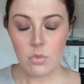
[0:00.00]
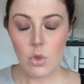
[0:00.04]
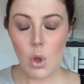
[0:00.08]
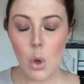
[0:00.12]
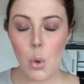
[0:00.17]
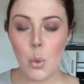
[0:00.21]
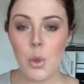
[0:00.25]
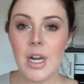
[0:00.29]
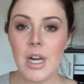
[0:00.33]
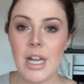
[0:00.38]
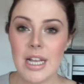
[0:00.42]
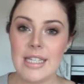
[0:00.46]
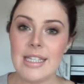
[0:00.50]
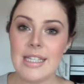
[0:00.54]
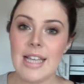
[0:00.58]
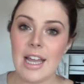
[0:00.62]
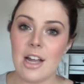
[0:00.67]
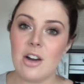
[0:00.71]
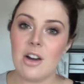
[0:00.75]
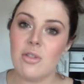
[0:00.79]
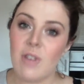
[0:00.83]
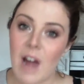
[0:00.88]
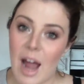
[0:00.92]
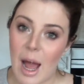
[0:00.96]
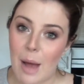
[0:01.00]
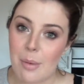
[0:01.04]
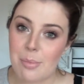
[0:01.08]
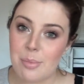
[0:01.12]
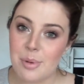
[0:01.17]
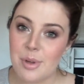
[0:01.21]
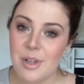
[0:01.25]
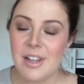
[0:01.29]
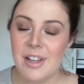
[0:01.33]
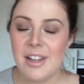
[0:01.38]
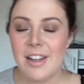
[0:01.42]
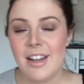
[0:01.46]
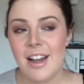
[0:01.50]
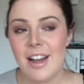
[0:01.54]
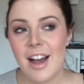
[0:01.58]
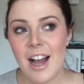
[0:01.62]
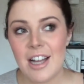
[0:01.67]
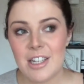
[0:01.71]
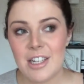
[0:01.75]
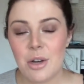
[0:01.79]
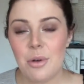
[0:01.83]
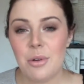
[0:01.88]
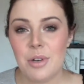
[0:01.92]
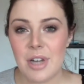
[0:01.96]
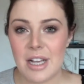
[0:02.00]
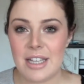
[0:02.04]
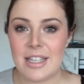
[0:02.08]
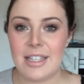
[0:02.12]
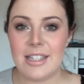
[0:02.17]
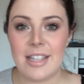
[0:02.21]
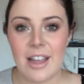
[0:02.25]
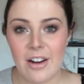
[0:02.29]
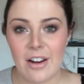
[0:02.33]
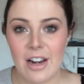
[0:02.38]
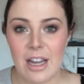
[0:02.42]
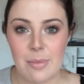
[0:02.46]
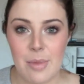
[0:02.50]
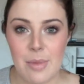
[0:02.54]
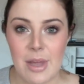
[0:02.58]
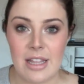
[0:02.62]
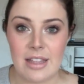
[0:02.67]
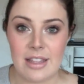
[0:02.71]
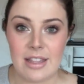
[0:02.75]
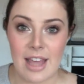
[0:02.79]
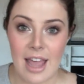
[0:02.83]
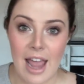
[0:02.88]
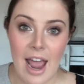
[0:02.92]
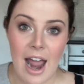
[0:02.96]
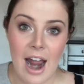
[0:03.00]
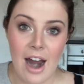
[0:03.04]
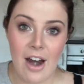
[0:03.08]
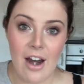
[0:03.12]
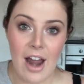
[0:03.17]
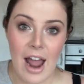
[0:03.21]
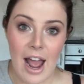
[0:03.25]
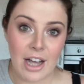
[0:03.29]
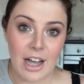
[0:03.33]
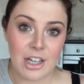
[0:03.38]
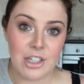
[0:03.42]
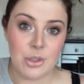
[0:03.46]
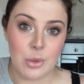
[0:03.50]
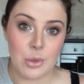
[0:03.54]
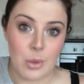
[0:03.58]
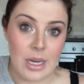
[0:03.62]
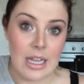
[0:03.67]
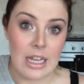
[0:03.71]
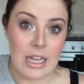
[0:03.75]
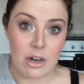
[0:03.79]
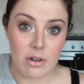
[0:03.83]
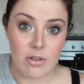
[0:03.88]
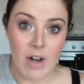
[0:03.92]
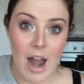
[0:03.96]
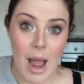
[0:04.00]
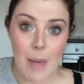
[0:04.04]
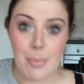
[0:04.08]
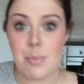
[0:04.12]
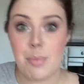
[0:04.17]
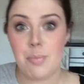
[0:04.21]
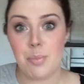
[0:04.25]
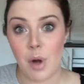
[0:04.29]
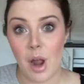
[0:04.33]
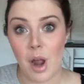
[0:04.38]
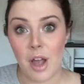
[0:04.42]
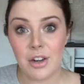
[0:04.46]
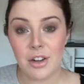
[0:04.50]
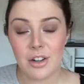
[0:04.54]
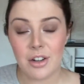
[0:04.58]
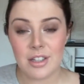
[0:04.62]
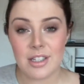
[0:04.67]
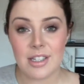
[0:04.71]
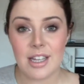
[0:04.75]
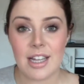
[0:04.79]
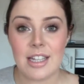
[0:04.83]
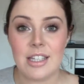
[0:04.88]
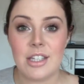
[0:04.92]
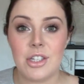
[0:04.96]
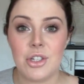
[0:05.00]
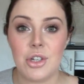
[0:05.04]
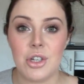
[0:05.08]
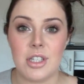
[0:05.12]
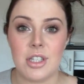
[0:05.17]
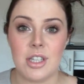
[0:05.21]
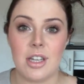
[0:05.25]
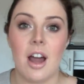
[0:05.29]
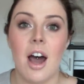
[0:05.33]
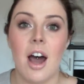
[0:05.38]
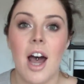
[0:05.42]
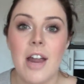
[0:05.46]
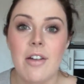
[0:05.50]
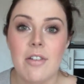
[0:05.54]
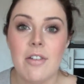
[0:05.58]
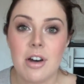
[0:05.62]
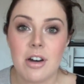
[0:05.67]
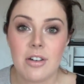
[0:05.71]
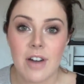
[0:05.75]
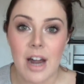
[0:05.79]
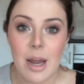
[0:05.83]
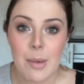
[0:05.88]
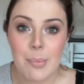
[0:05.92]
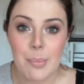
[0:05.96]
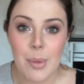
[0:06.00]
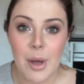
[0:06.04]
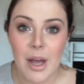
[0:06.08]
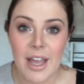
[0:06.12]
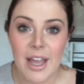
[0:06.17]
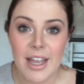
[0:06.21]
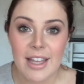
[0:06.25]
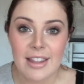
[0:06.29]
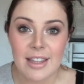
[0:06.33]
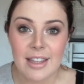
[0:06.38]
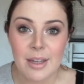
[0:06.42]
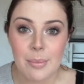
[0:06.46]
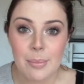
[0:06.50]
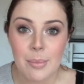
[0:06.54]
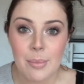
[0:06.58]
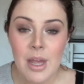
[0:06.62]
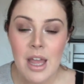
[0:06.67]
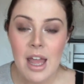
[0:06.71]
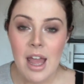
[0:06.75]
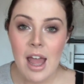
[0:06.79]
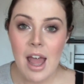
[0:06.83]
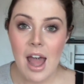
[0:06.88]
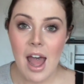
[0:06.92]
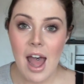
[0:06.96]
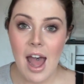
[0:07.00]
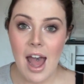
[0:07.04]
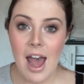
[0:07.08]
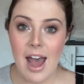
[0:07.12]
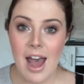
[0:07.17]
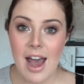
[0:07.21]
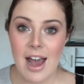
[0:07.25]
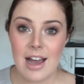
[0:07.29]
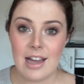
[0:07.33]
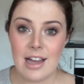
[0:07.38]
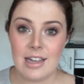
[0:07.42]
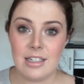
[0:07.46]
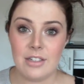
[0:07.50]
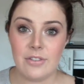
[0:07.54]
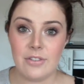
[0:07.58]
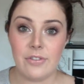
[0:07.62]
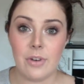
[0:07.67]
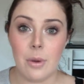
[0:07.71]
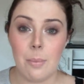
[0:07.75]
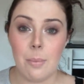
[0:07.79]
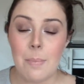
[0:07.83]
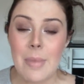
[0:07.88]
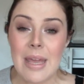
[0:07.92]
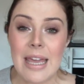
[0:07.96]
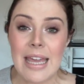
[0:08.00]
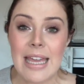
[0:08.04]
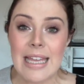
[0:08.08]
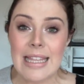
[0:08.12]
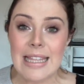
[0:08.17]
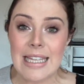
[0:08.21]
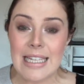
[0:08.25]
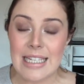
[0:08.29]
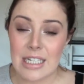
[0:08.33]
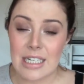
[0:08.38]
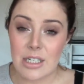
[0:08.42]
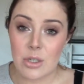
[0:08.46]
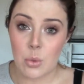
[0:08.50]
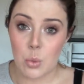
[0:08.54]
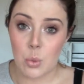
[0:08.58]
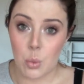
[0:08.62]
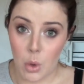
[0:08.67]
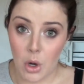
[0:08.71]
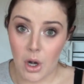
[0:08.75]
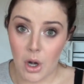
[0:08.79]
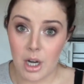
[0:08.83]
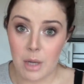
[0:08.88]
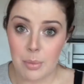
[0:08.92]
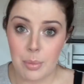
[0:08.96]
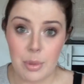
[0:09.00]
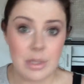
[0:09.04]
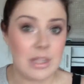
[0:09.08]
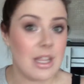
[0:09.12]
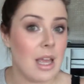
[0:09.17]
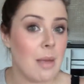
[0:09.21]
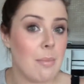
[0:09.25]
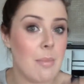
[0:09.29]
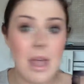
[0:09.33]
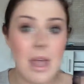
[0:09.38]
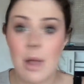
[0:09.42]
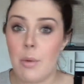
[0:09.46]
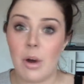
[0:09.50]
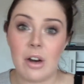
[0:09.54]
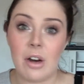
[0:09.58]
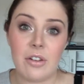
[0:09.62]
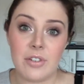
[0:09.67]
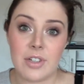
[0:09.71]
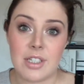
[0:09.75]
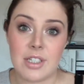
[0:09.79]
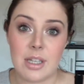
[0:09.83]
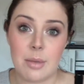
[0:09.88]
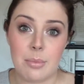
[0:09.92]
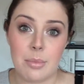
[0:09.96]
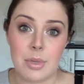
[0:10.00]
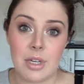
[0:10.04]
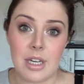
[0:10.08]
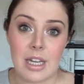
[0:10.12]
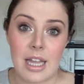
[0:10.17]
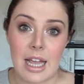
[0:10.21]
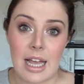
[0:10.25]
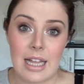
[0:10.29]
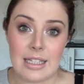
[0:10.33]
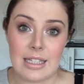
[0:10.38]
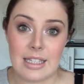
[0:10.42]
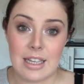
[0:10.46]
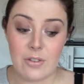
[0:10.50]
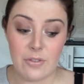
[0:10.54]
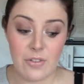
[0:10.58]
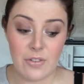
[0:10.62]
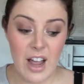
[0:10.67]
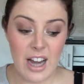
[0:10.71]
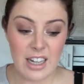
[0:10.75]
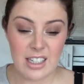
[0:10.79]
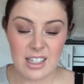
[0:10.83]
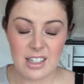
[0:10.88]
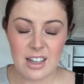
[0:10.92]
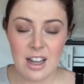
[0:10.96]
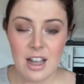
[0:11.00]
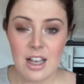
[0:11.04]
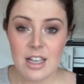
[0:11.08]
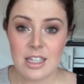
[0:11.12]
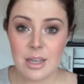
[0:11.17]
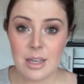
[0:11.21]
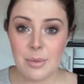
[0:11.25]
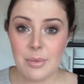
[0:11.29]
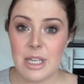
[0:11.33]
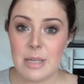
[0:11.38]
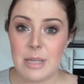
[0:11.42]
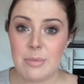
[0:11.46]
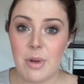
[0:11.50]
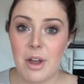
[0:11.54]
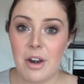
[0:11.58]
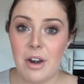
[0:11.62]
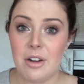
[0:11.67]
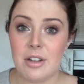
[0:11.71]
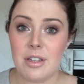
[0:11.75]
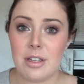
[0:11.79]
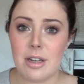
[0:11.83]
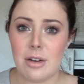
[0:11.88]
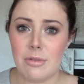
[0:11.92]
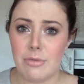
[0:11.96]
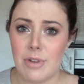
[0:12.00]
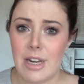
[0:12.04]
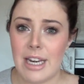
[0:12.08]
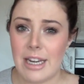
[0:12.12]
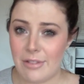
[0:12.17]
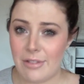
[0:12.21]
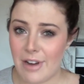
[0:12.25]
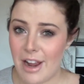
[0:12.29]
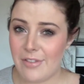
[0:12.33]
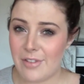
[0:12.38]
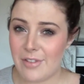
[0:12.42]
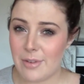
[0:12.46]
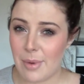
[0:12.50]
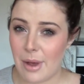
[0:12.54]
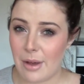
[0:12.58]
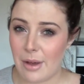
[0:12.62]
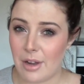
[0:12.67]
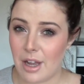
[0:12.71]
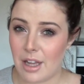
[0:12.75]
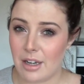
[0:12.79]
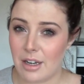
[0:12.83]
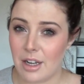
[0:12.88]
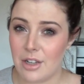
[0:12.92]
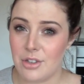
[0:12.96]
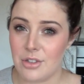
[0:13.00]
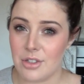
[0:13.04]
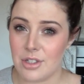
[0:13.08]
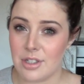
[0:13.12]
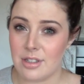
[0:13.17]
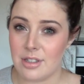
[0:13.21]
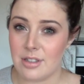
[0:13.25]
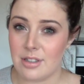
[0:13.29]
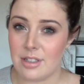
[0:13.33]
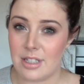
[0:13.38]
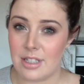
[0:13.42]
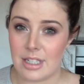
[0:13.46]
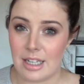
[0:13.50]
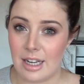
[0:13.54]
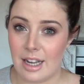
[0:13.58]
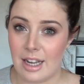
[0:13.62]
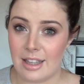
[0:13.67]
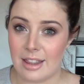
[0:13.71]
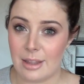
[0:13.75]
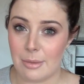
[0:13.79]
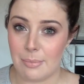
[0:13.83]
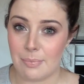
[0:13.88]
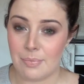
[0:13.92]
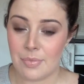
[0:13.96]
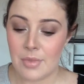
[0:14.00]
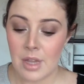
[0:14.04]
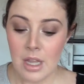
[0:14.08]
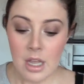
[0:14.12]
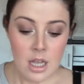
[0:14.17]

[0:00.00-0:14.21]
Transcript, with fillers: when I say crap, I don't necessarily mean they are actually crap products. It's just that I regret buying them and for me they didn't work, but they may work for somebody else. In fact, some of these products are really raved about and I just didn't like them.